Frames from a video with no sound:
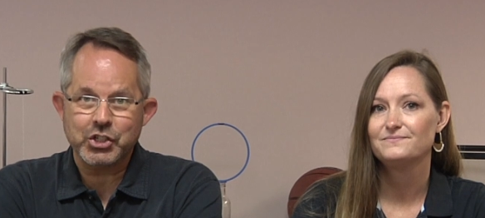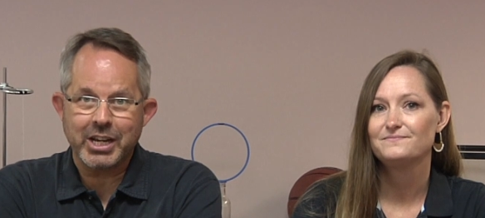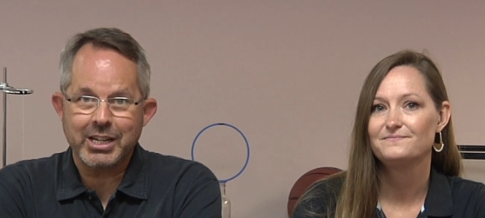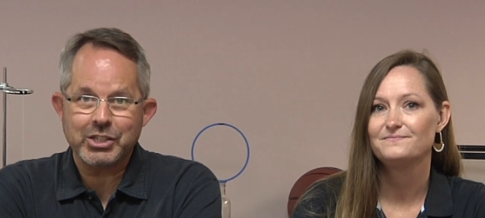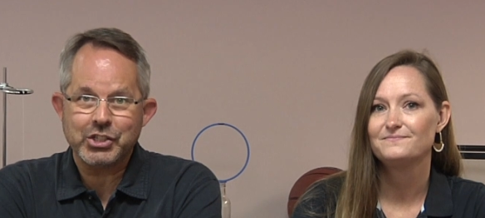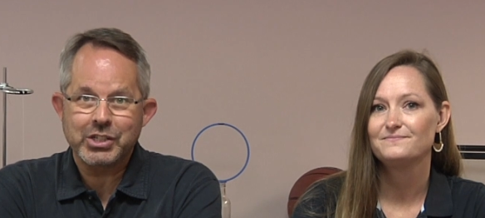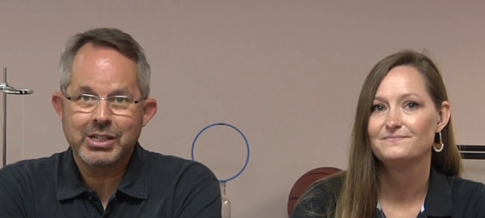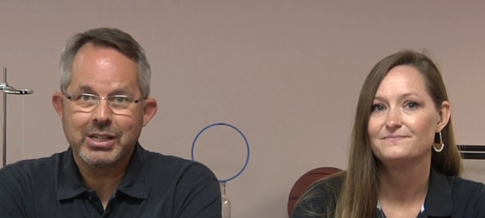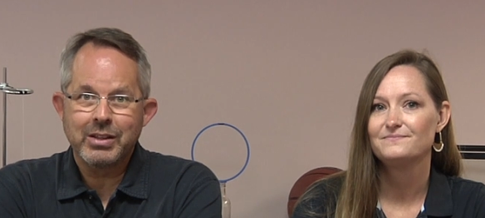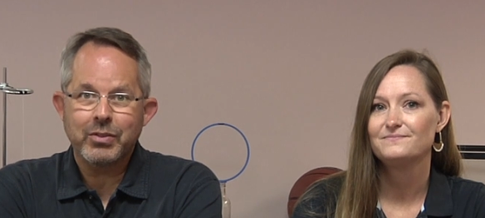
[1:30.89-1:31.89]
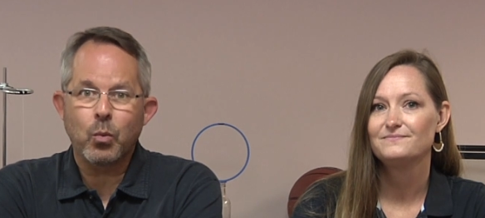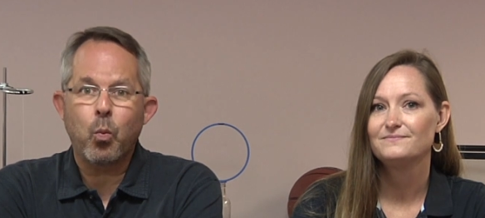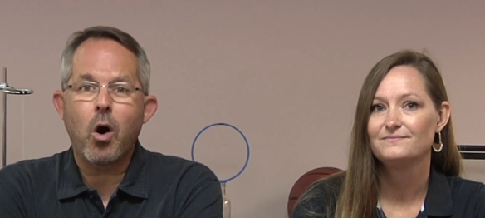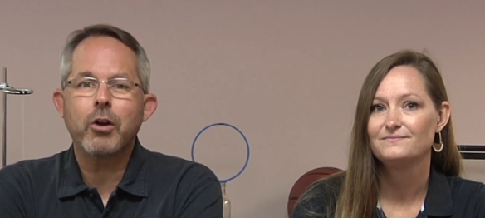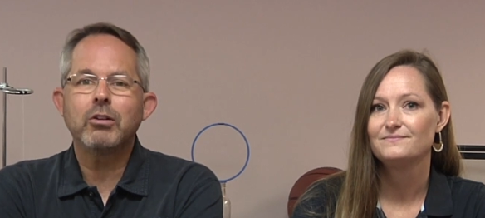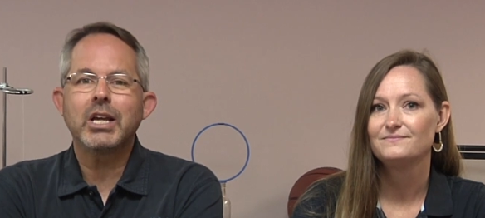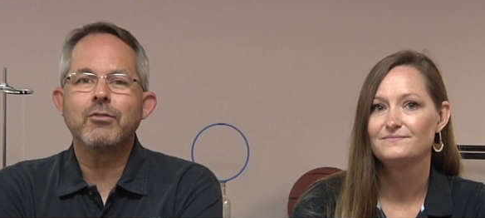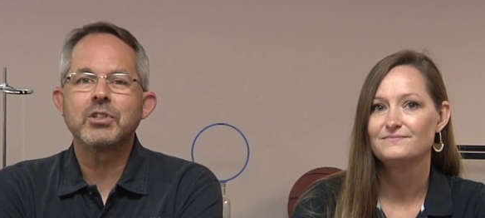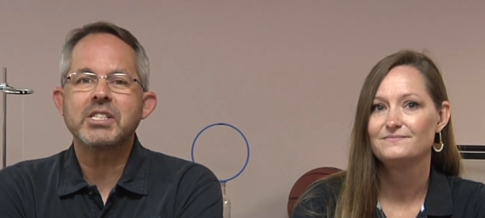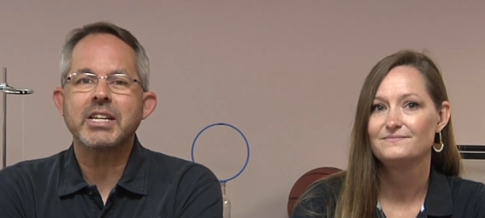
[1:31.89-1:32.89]
Speaker 1: change. The water
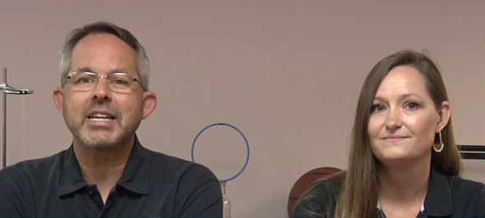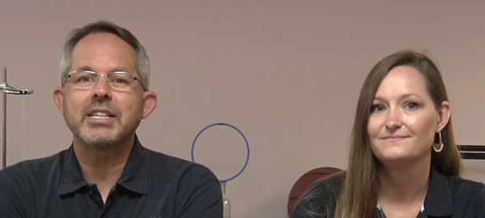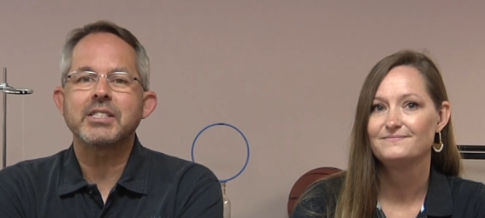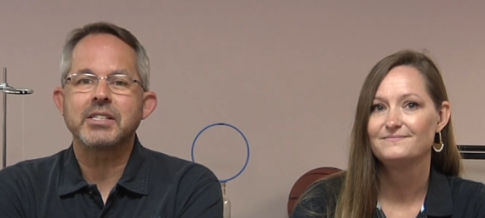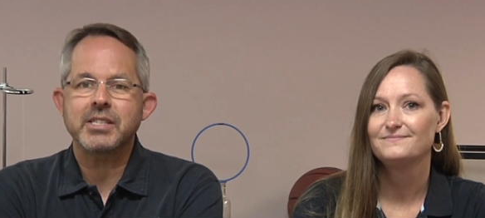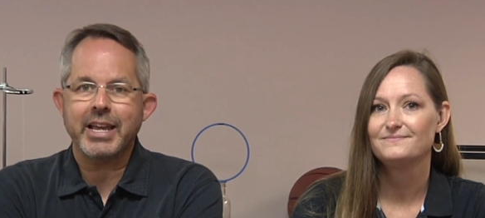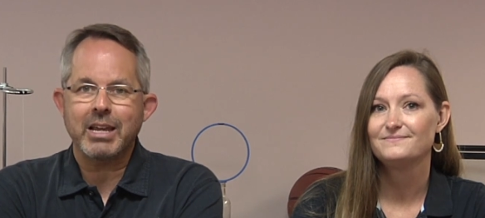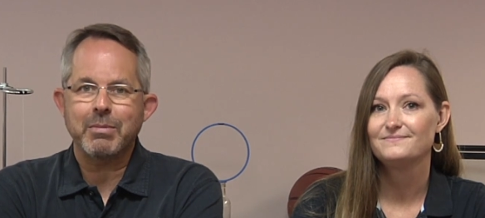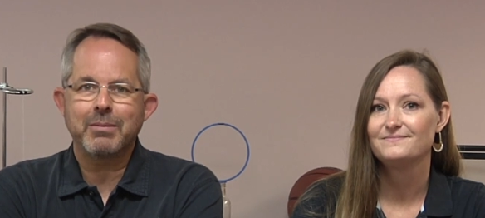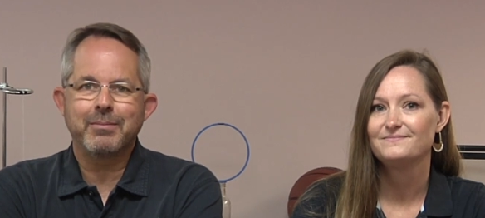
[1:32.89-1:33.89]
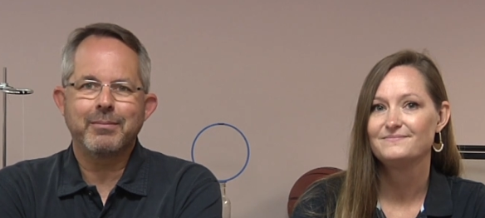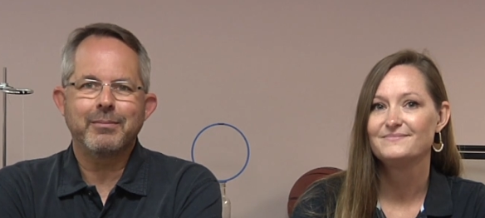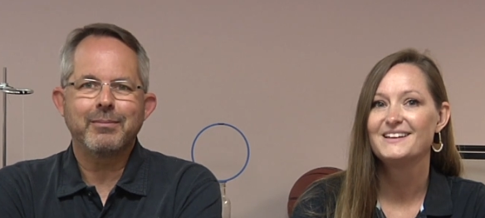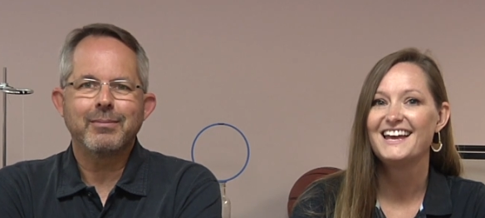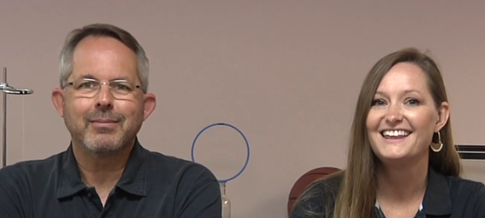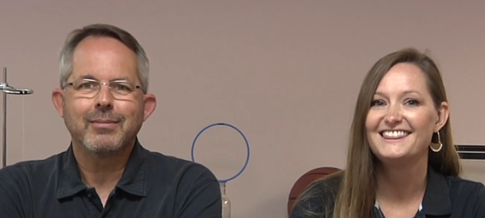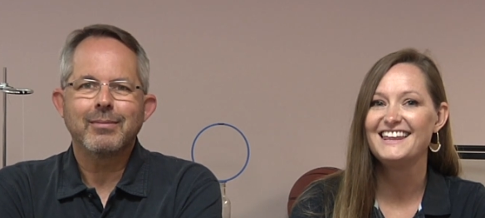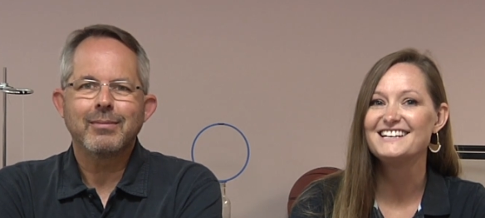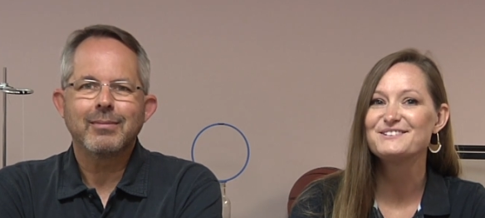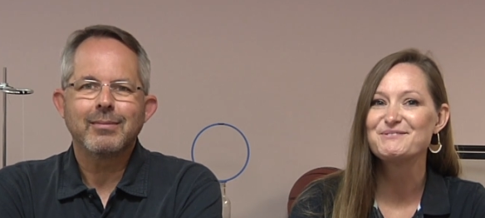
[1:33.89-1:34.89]
level stays the same.
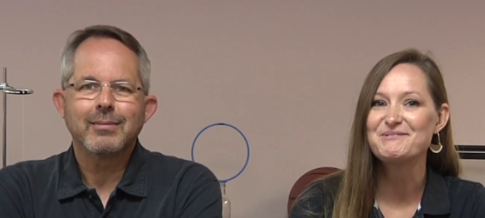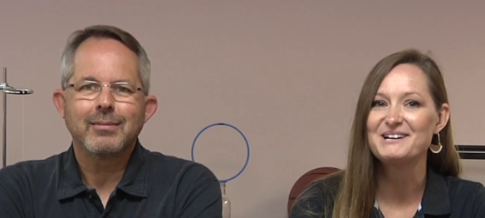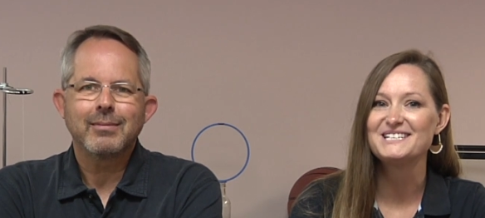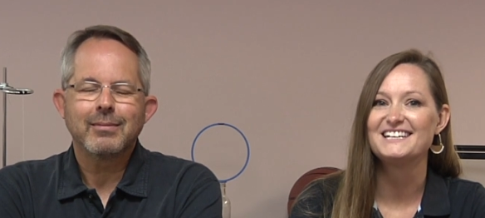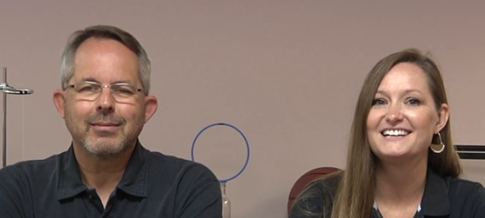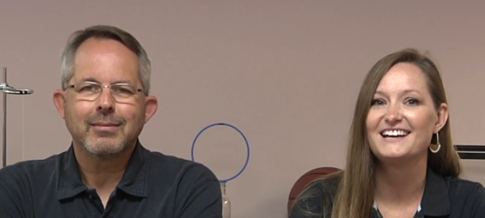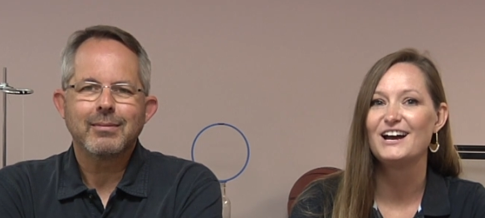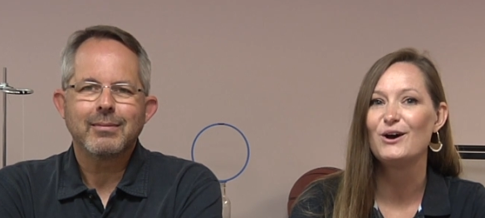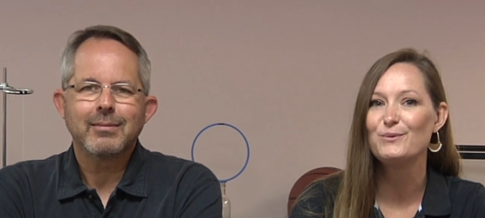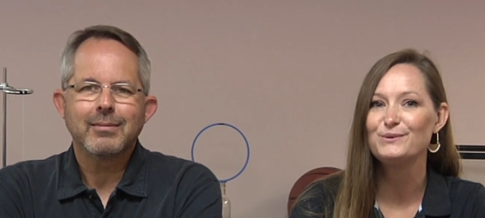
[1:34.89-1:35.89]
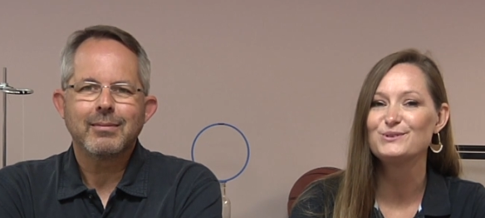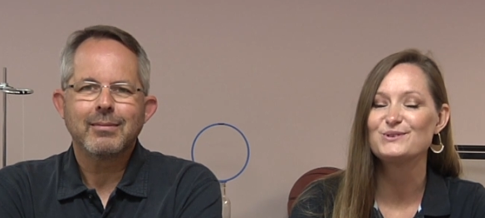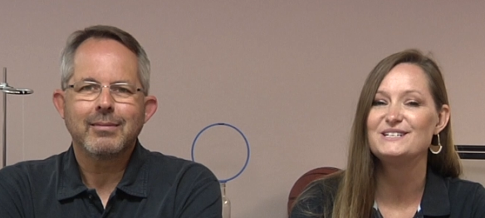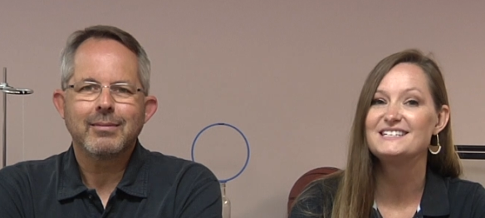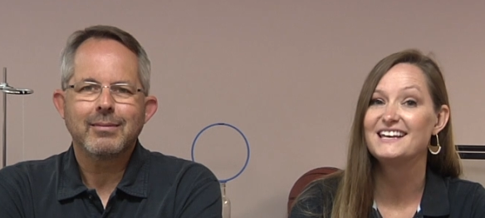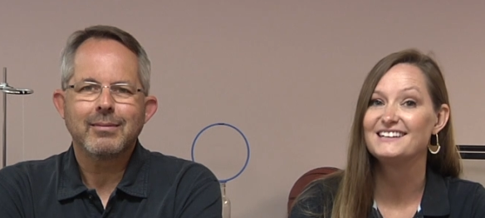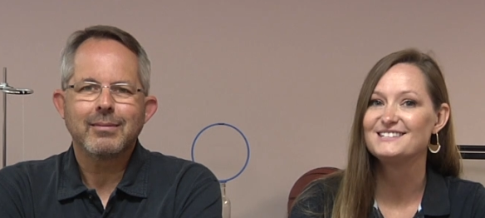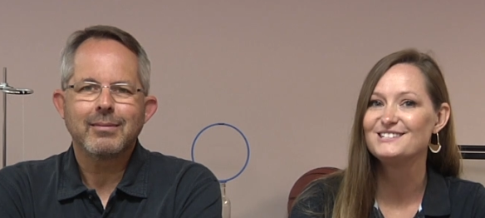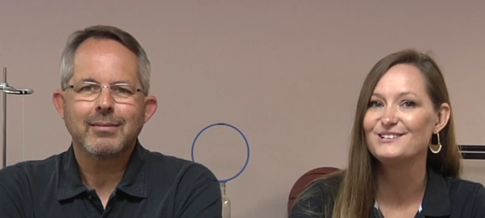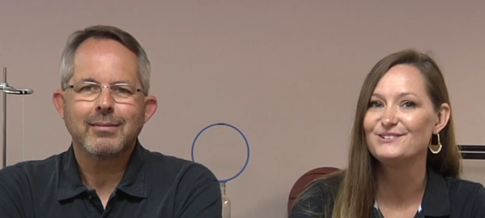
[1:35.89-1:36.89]
Speaker 2: Thanks for watching. I hope you'll join us again
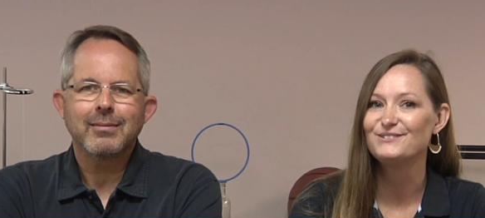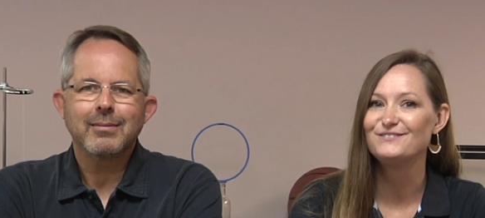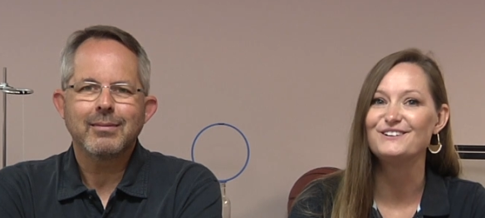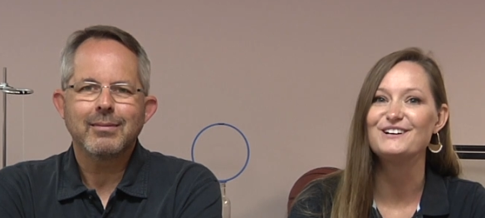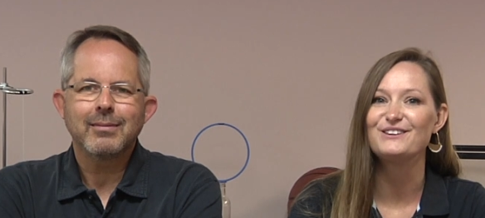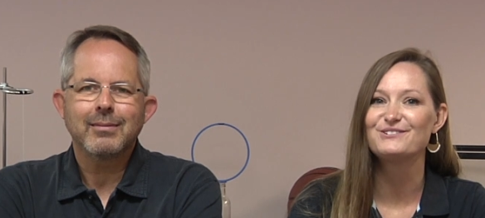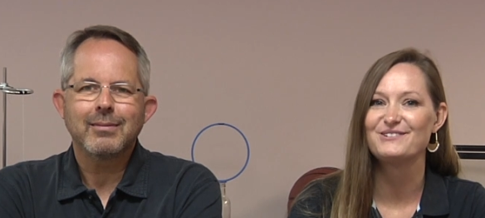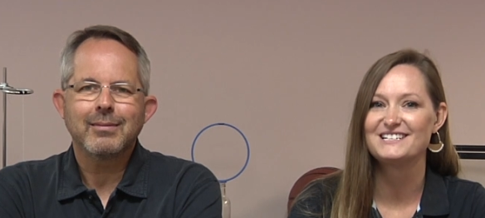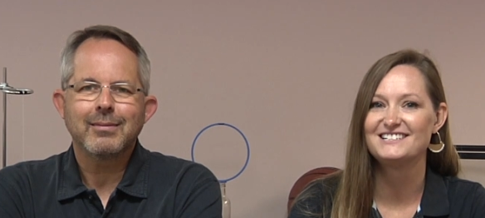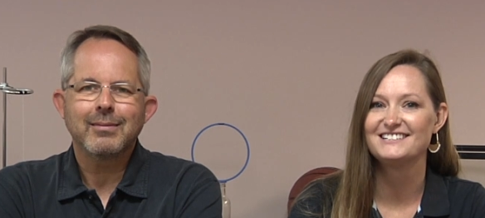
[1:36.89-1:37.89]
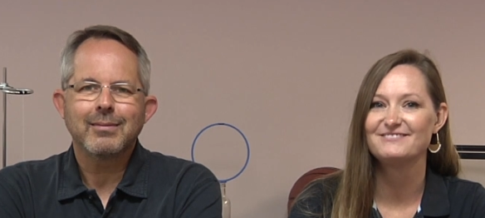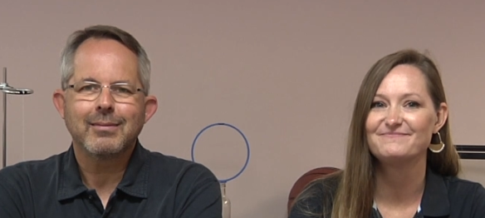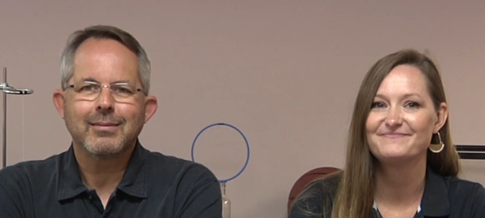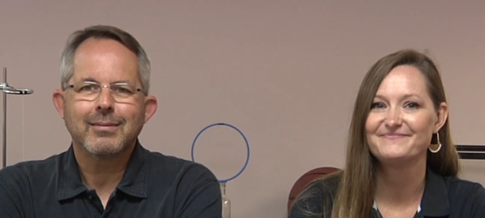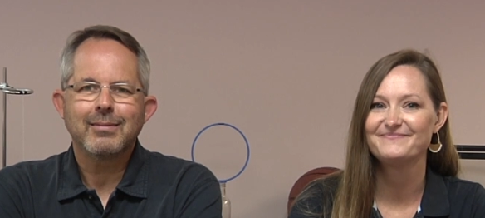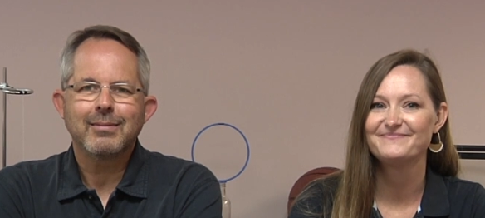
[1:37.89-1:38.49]
soon for another question.